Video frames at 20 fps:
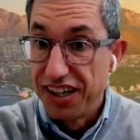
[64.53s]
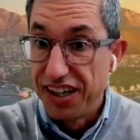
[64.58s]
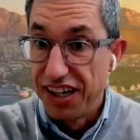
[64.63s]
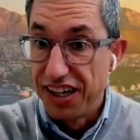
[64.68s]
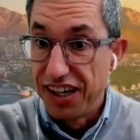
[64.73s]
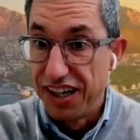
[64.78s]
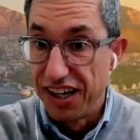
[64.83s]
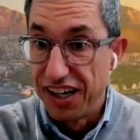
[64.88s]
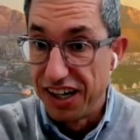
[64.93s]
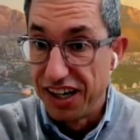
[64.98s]

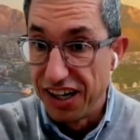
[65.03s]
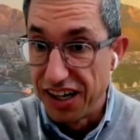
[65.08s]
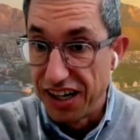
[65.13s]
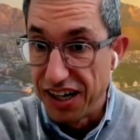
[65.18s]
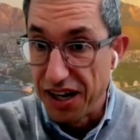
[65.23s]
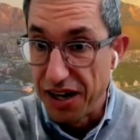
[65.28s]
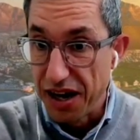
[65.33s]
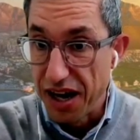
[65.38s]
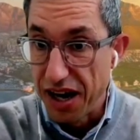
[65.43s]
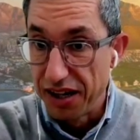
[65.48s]

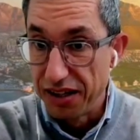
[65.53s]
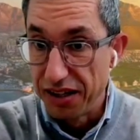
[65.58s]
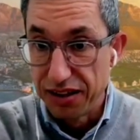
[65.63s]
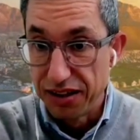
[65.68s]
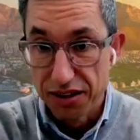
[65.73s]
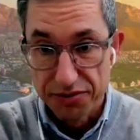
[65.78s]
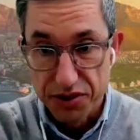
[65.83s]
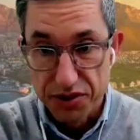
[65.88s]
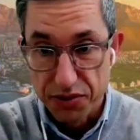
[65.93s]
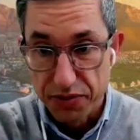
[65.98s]
I
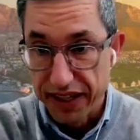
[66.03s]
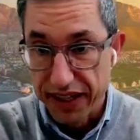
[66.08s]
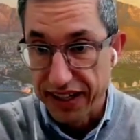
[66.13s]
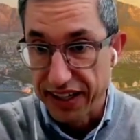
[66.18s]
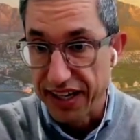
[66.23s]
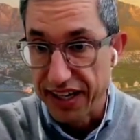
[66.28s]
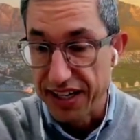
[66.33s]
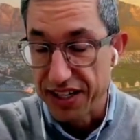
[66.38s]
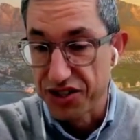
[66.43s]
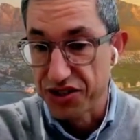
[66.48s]
love to be
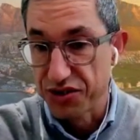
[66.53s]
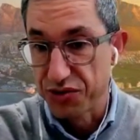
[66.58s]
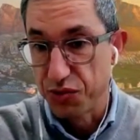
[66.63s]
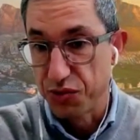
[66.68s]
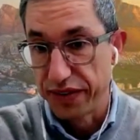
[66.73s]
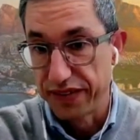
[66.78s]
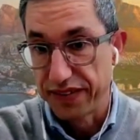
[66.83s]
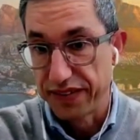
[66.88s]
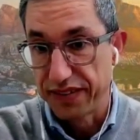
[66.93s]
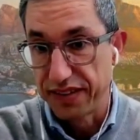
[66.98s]
engaged
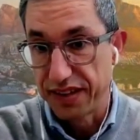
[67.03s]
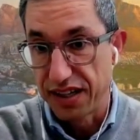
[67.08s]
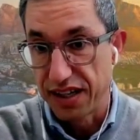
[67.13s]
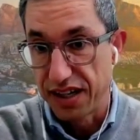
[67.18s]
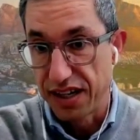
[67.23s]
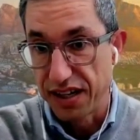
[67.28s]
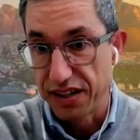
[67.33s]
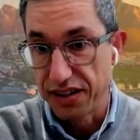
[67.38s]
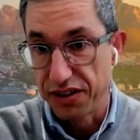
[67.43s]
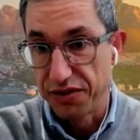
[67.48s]
with
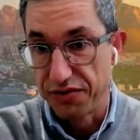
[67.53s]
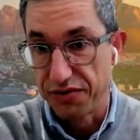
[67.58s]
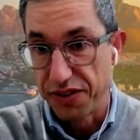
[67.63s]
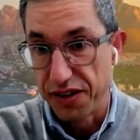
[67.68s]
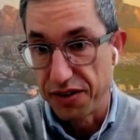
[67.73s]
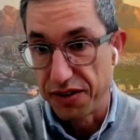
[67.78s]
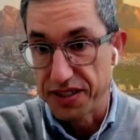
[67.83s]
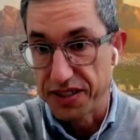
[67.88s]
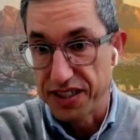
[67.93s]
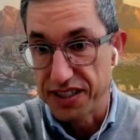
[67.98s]
young
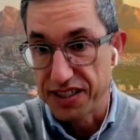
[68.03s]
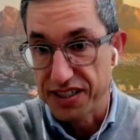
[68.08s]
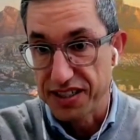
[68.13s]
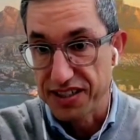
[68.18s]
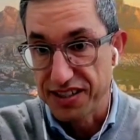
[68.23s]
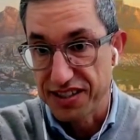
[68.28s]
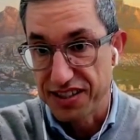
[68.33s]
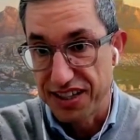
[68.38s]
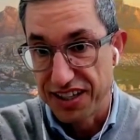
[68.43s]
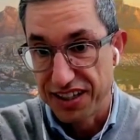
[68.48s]

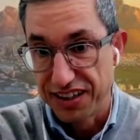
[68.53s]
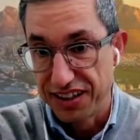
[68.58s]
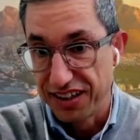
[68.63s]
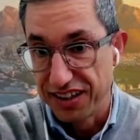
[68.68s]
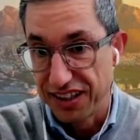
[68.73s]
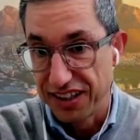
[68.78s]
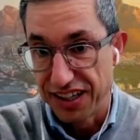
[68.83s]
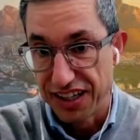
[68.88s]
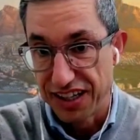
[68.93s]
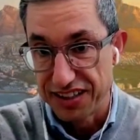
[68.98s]
pharmacists,
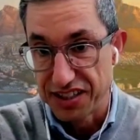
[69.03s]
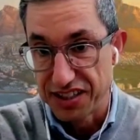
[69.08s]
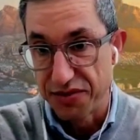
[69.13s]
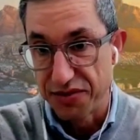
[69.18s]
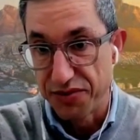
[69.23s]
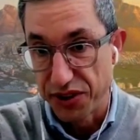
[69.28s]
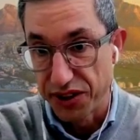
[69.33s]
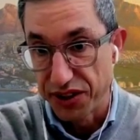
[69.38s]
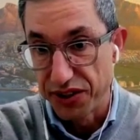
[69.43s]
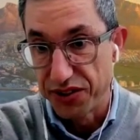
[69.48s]
and this is a
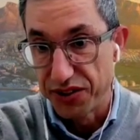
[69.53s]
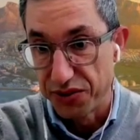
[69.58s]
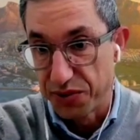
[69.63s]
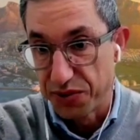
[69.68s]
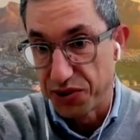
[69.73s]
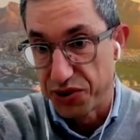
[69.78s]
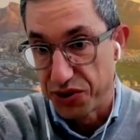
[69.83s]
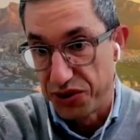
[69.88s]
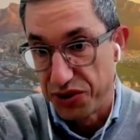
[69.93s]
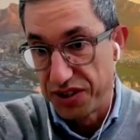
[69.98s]
very good
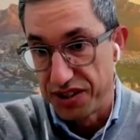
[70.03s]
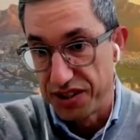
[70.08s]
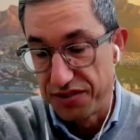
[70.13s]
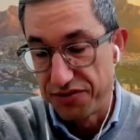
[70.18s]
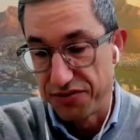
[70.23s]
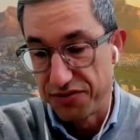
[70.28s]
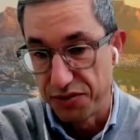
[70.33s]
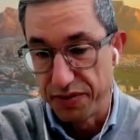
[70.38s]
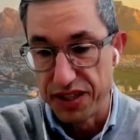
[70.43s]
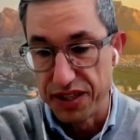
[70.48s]
opportunity
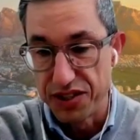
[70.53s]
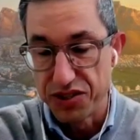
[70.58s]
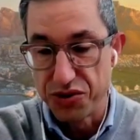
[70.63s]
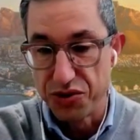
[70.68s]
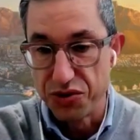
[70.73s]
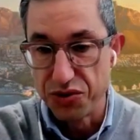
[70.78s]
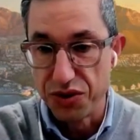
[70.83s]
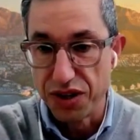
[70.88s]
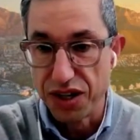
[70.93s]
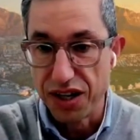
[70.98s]
for me
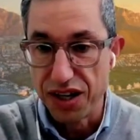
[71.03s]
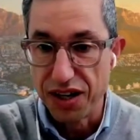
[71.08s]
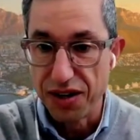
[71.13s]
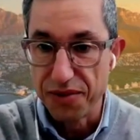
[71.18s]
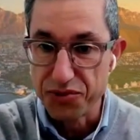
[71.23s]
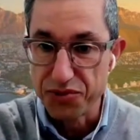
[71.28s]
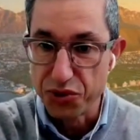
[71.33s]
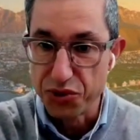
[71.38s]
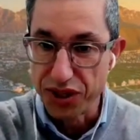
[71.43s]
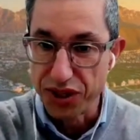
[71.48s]
to
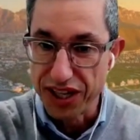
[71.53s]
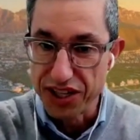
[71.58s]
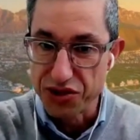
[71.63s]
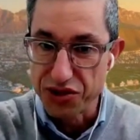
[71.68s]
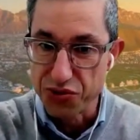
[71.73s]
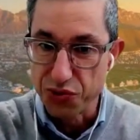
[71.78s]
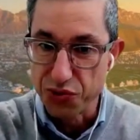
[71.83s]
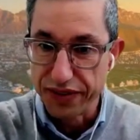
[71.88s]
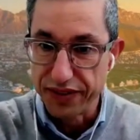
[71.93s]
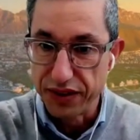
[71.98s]

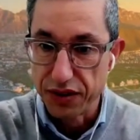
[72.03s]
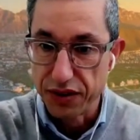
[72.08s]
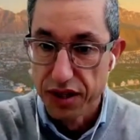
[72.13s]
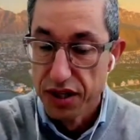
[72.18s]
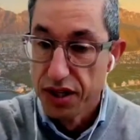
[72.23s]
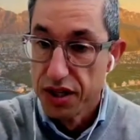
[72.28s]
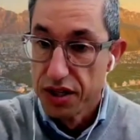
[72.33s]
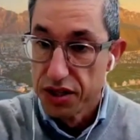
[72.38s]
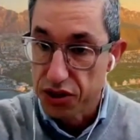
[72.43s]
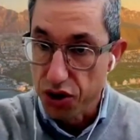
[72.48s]
engage with you.
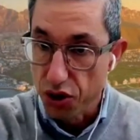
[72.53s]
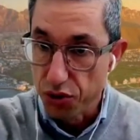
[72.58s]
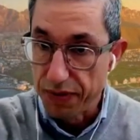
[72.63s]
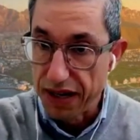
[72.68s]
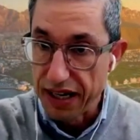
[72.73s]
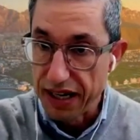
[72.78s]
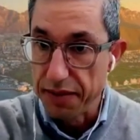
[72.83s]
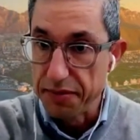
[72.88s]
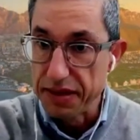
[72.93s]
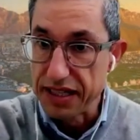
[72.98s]
So
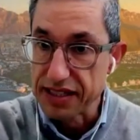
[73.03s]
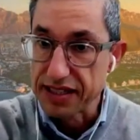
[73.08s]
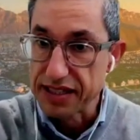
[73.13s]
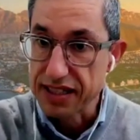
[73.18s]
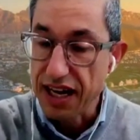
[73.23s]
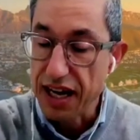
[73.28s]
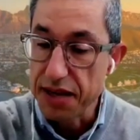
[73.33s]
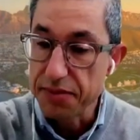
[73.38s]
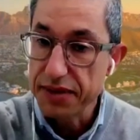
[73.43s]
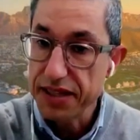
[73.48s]
my name is
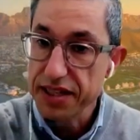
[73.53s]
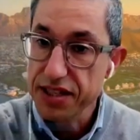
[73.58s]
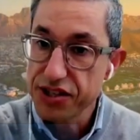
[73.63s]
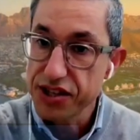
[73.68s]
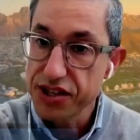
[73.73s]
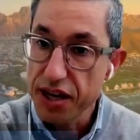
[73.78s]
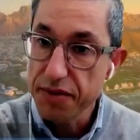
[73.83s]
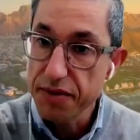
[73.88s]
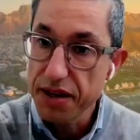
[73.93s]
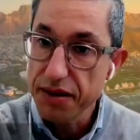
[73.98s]
Jaime,
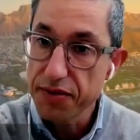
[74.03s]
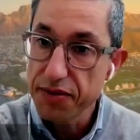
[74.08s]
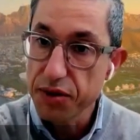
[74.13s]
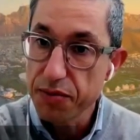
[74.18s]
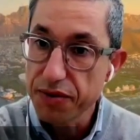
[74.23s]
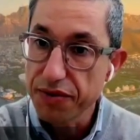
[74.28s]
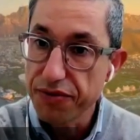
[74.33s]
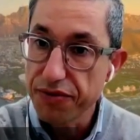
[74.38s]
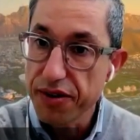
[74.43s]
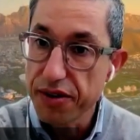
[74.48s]
if you
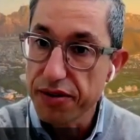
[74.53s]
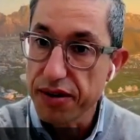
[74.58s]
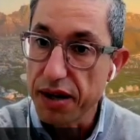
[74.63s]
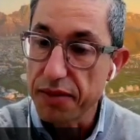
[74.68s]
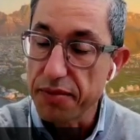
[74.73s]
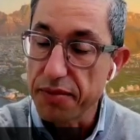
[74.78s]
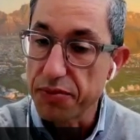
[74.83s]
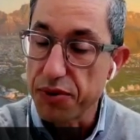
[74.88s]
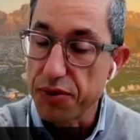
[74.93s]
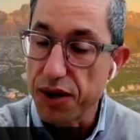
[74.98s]
prefer.
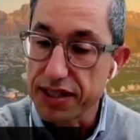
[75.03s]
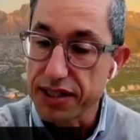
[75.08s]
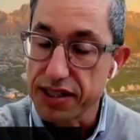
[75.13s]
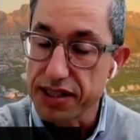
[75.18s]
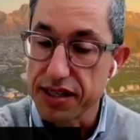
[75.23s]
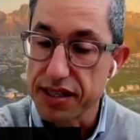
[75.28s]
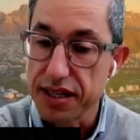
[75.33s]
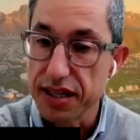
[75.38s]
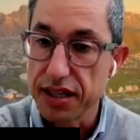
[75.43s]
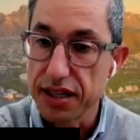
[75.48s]
I'm a
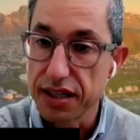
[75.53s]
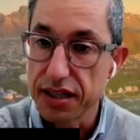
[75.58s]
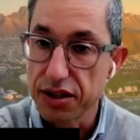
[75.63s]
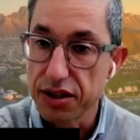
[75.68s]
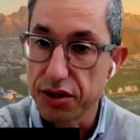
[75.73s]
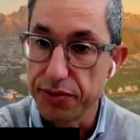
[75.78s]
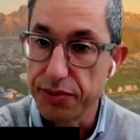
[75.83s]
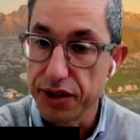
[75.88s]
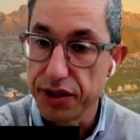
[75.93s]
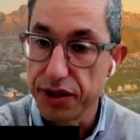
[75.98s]
practicing
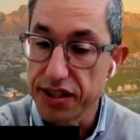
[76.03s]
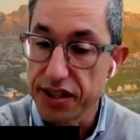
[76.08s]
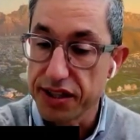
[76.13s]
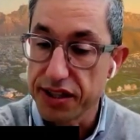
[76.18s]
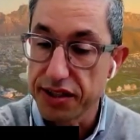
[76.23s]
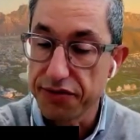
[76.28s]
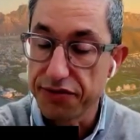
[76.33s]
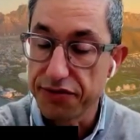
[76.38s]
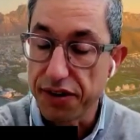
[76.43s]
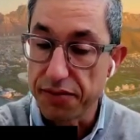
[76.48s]

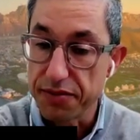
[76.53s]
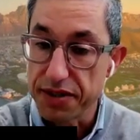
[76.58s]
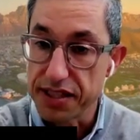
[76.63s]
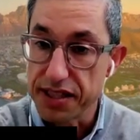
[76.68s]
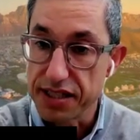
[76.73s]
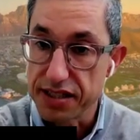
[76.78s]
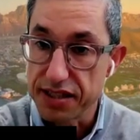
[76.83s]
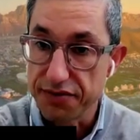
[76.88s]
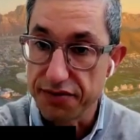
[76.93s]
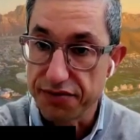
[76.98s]
community
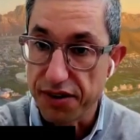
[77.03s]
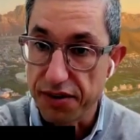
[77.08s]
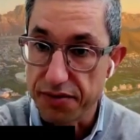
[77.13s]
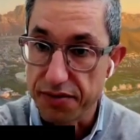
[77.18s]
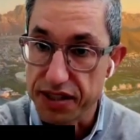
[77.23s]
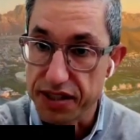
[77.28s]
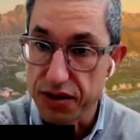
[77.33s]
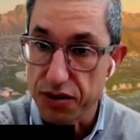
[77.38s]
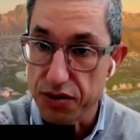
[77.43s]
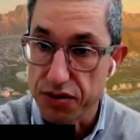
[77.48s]
pharmacist and
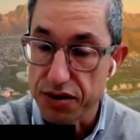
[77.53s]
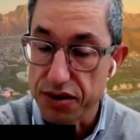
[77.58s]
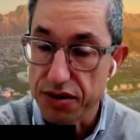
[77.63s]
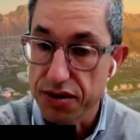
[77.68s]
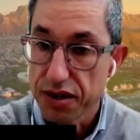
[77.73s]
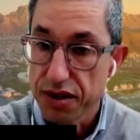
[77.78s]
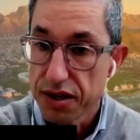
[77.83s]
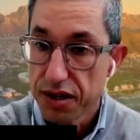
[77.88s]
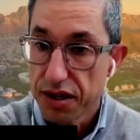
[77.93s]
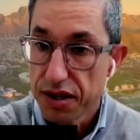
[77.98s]
pharmacy owner